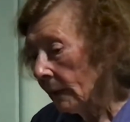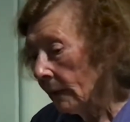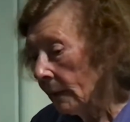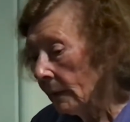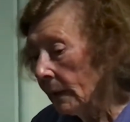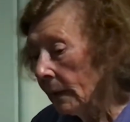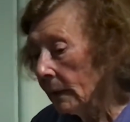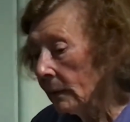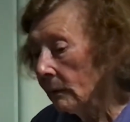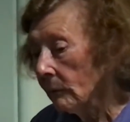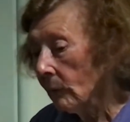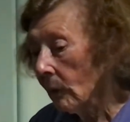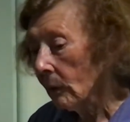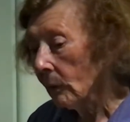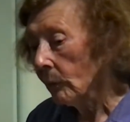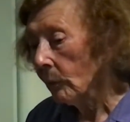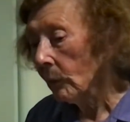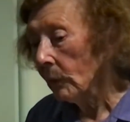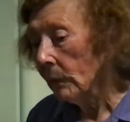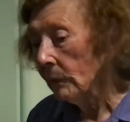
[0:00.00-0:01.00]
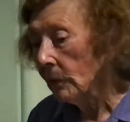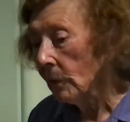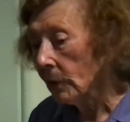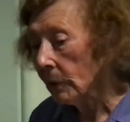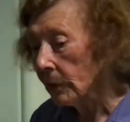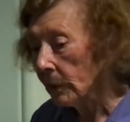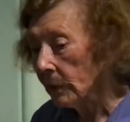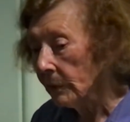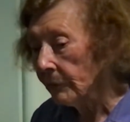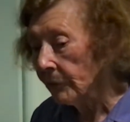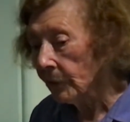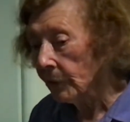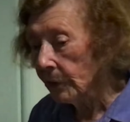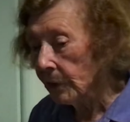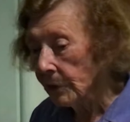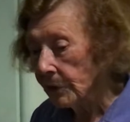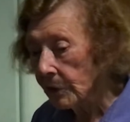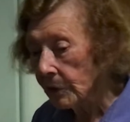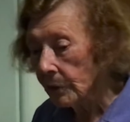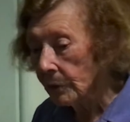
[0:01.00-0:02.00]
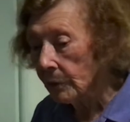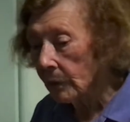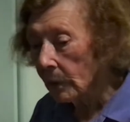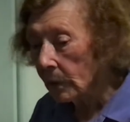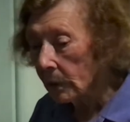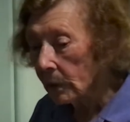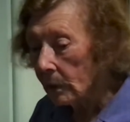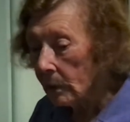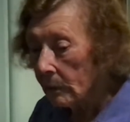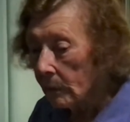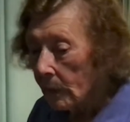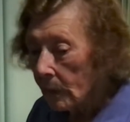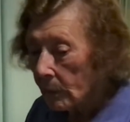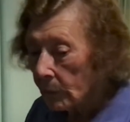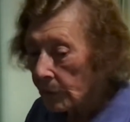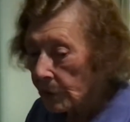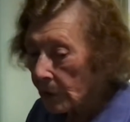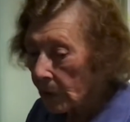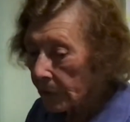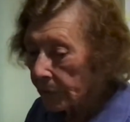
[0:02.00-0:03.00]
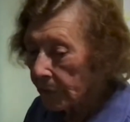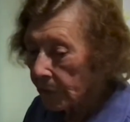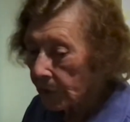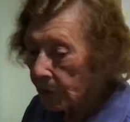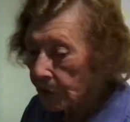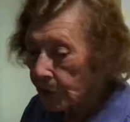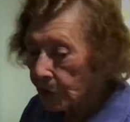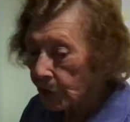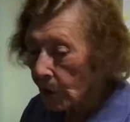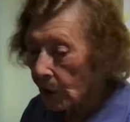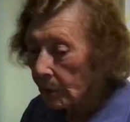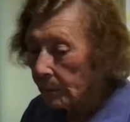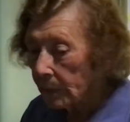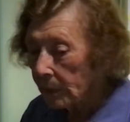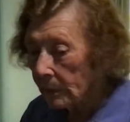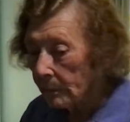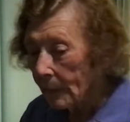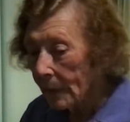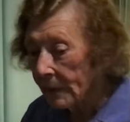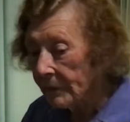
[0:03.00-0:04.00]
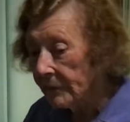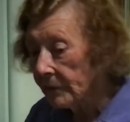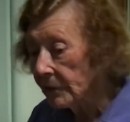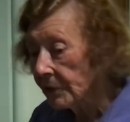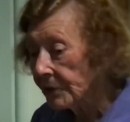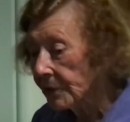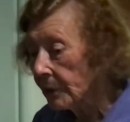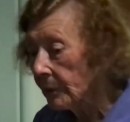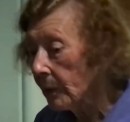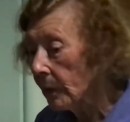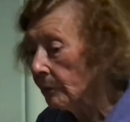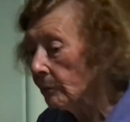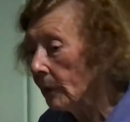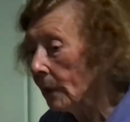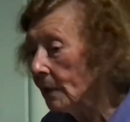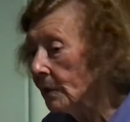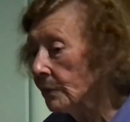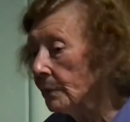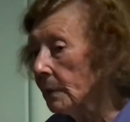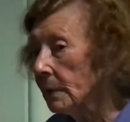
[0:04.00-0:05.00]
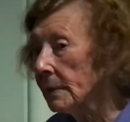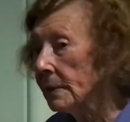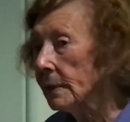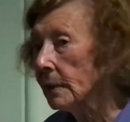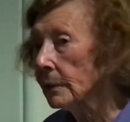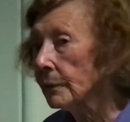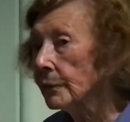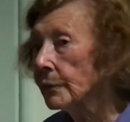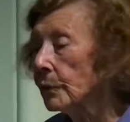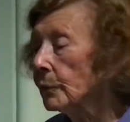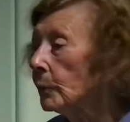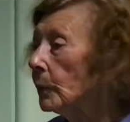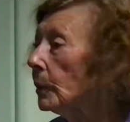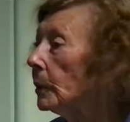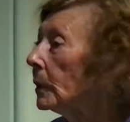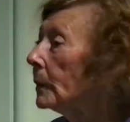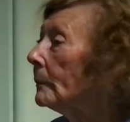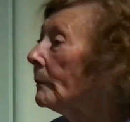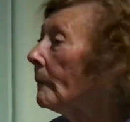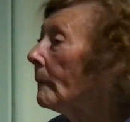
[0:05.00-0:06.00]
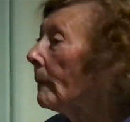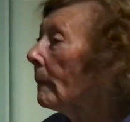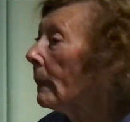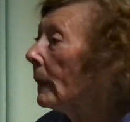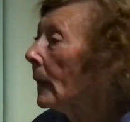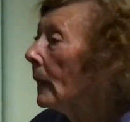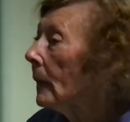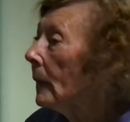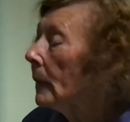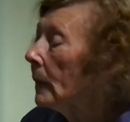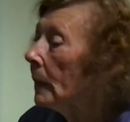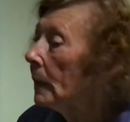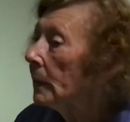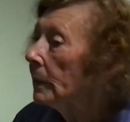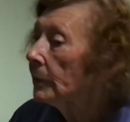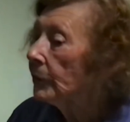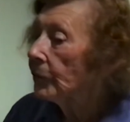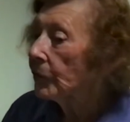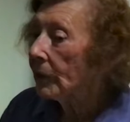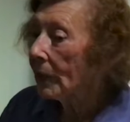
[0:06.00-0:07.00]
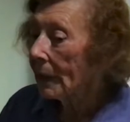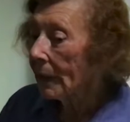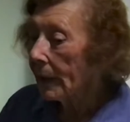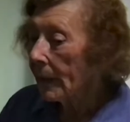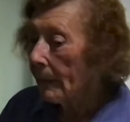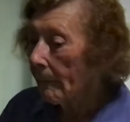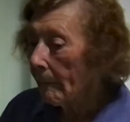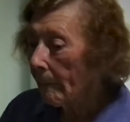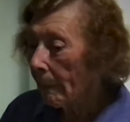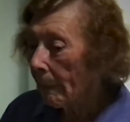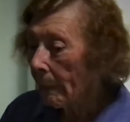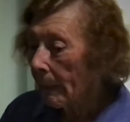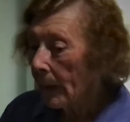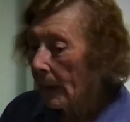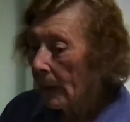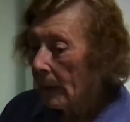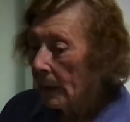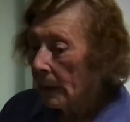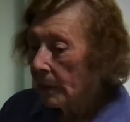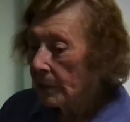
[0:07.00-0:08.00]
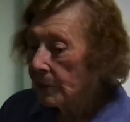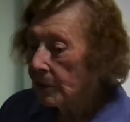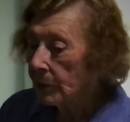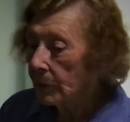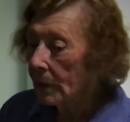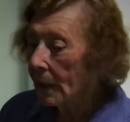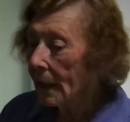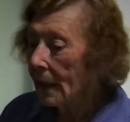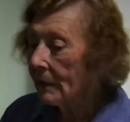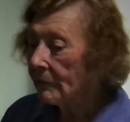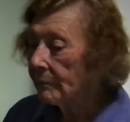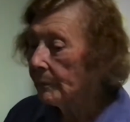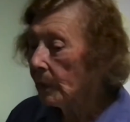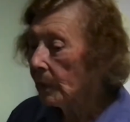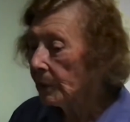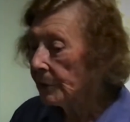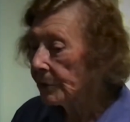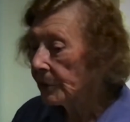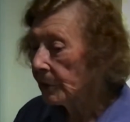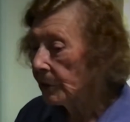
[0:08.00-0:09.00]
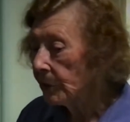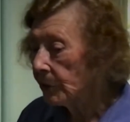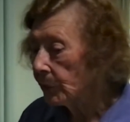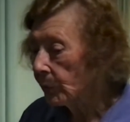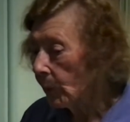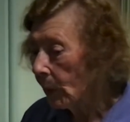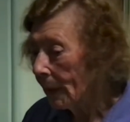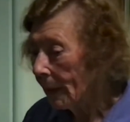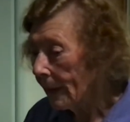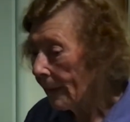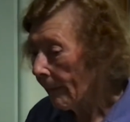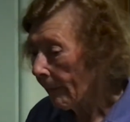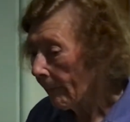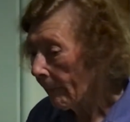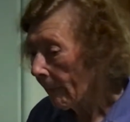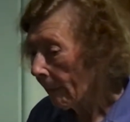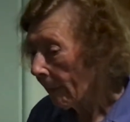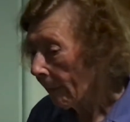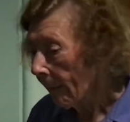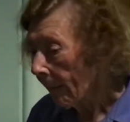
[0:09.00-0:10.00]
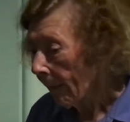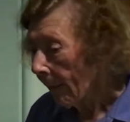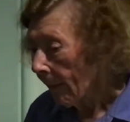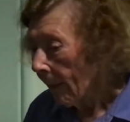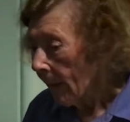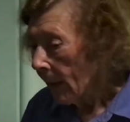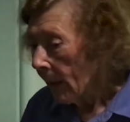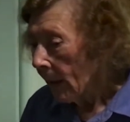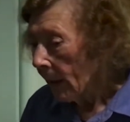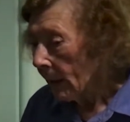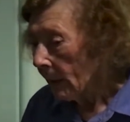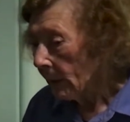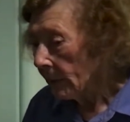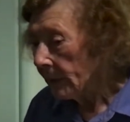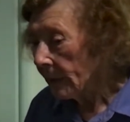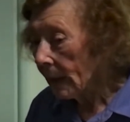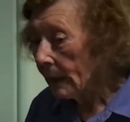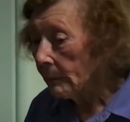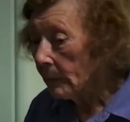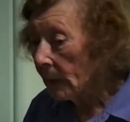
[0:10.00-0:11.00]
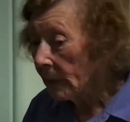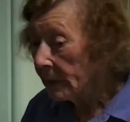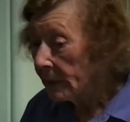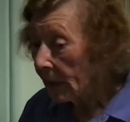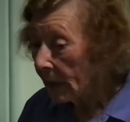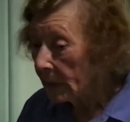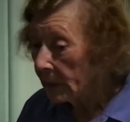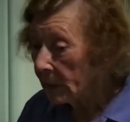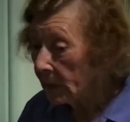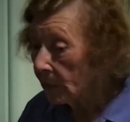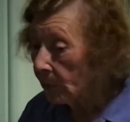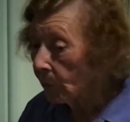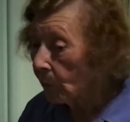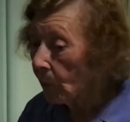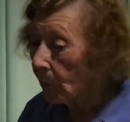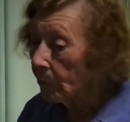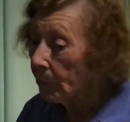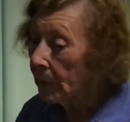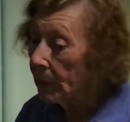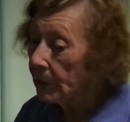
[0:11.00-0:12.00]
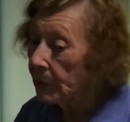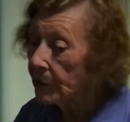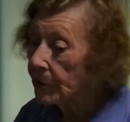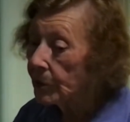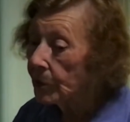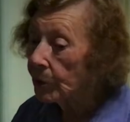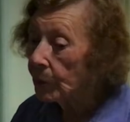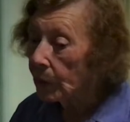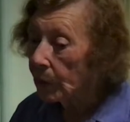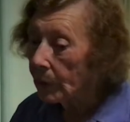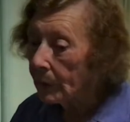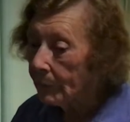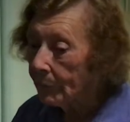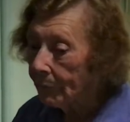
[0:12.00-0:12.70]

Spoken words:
And then in 1942 I was offered a job in Mayfield, so I rode myself to work each day, 2.5 miles each way. My dad didn't want me to do it.